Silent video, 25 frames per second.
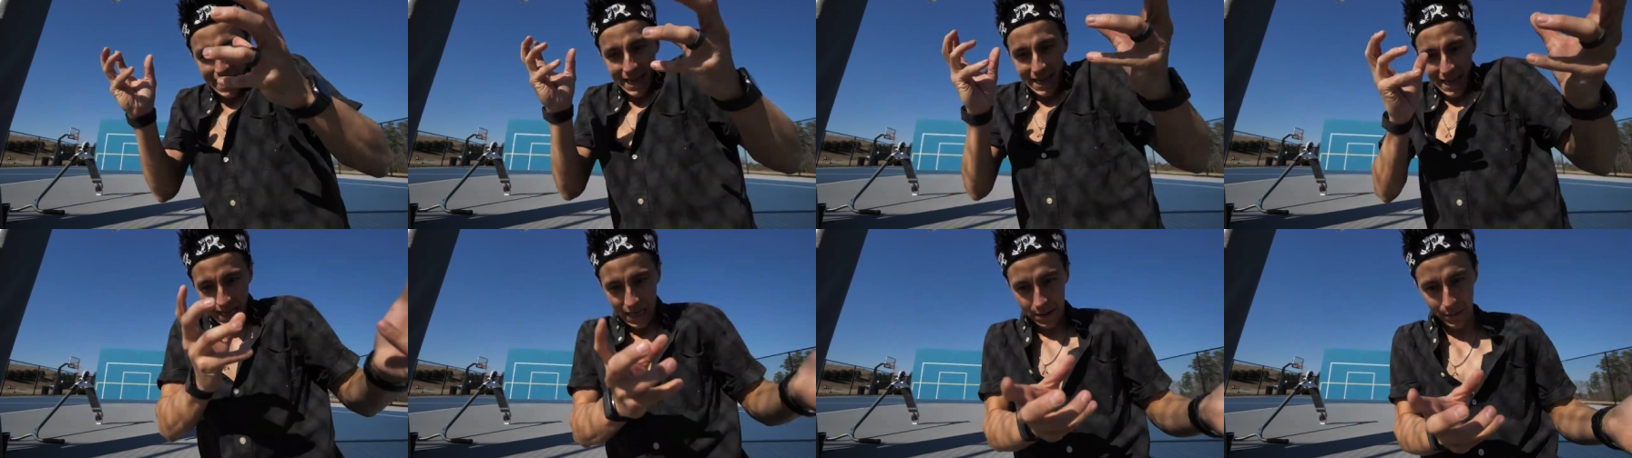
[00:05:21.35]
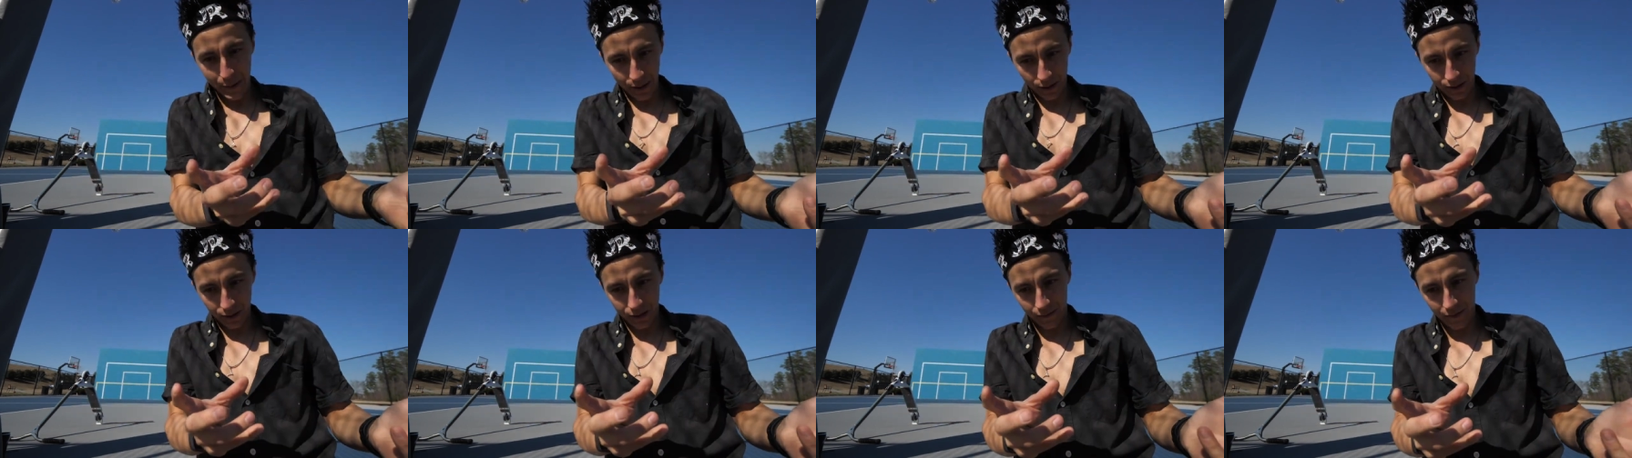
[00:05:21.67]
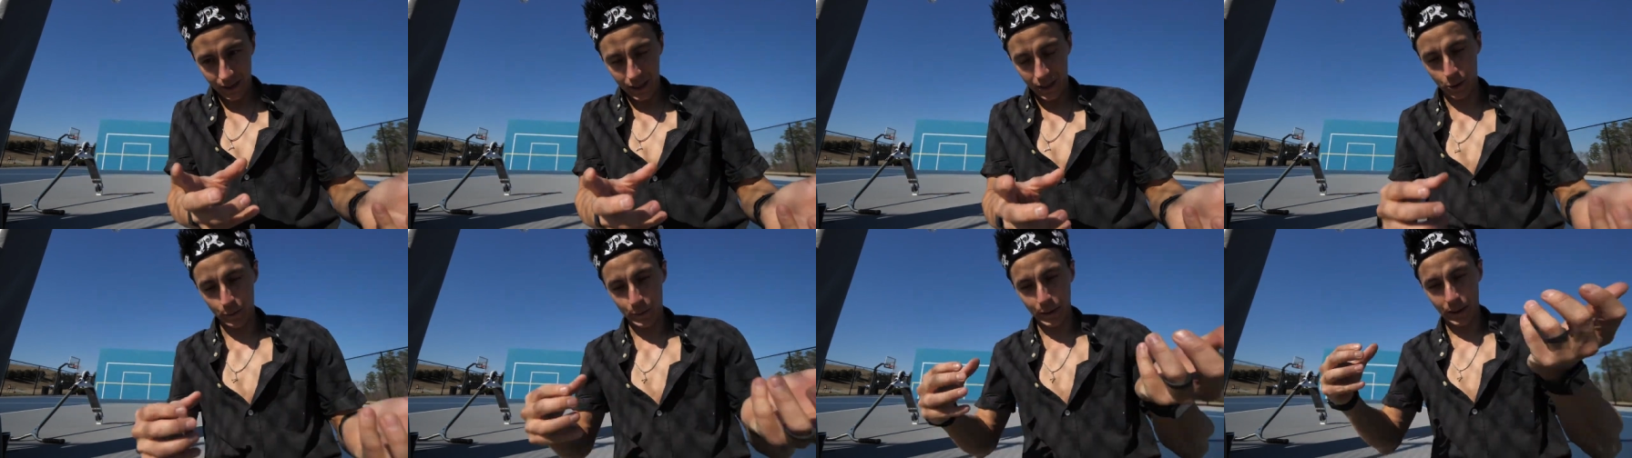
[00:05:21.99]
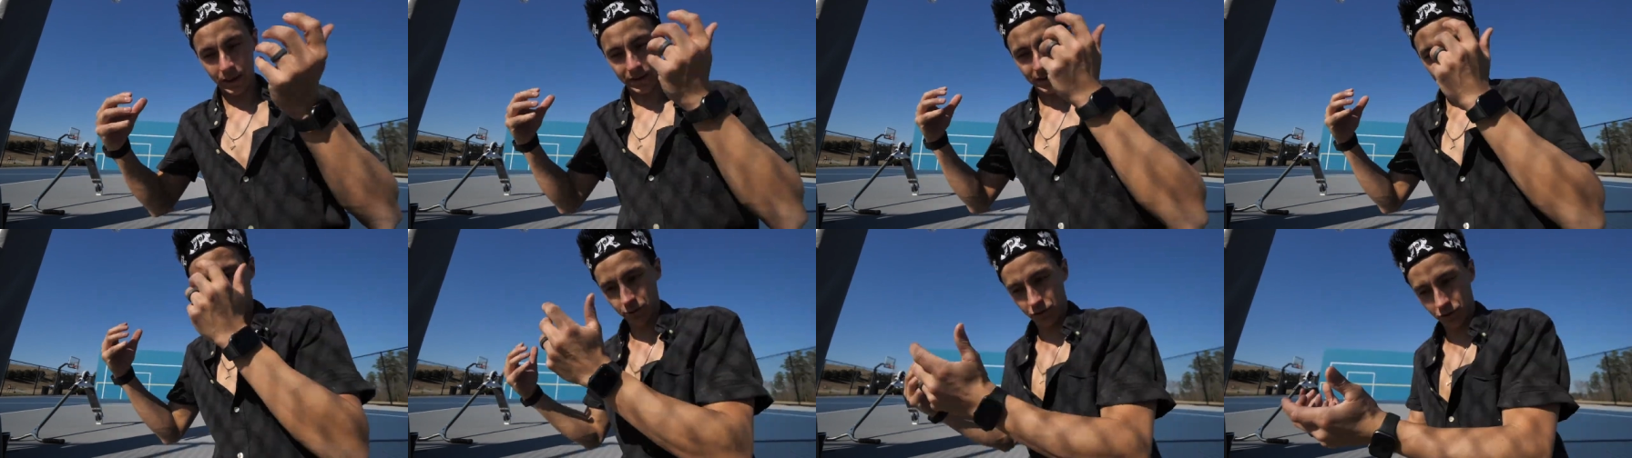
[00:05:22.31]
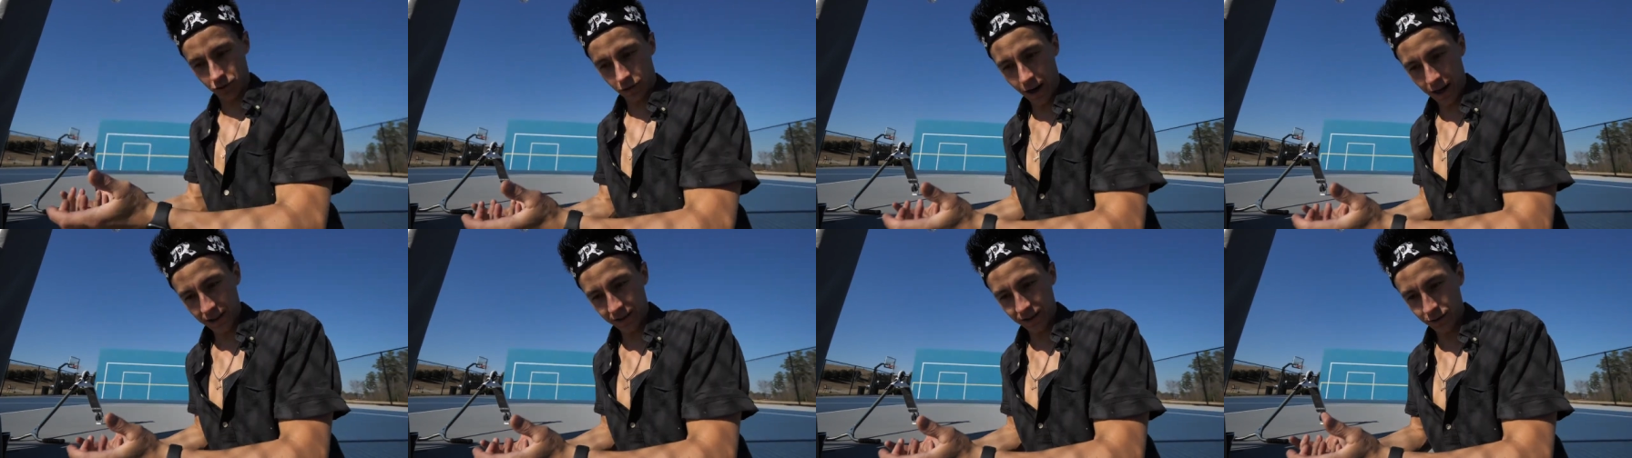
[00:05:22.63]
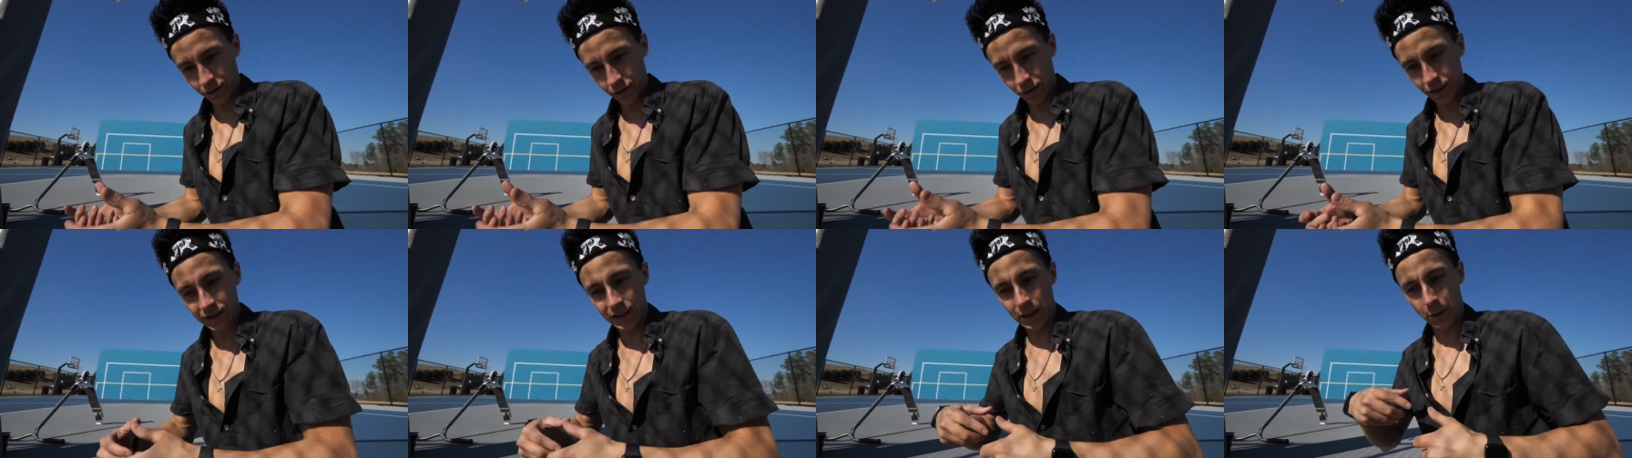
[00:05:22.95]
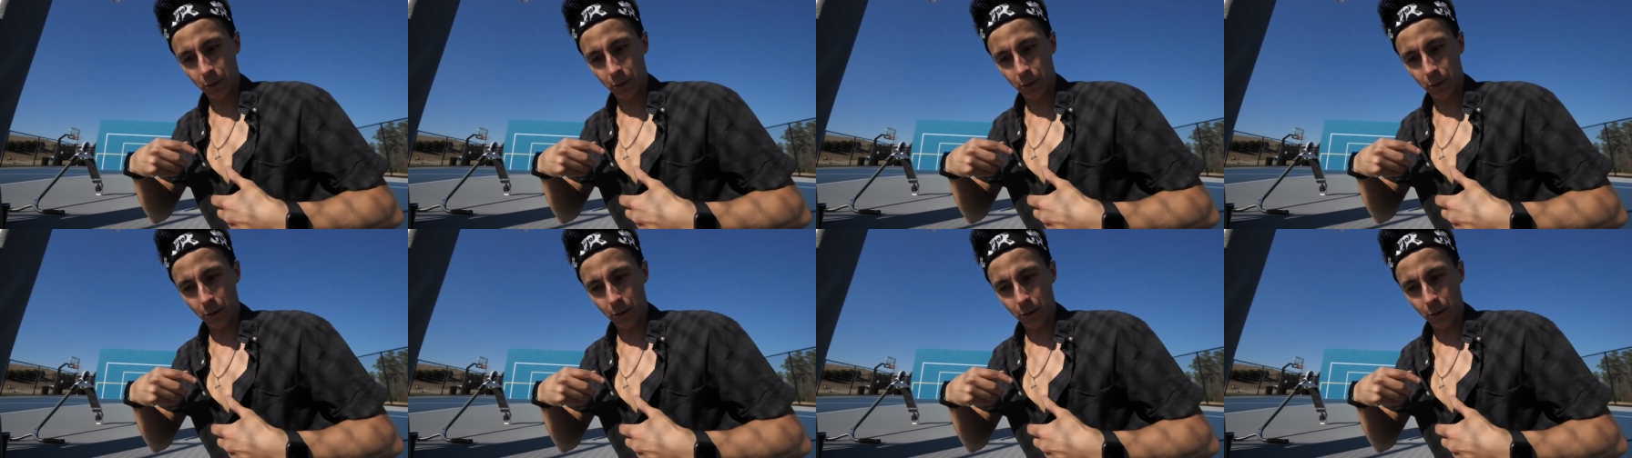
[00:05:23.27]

in the middle of the video because I was trying to do this,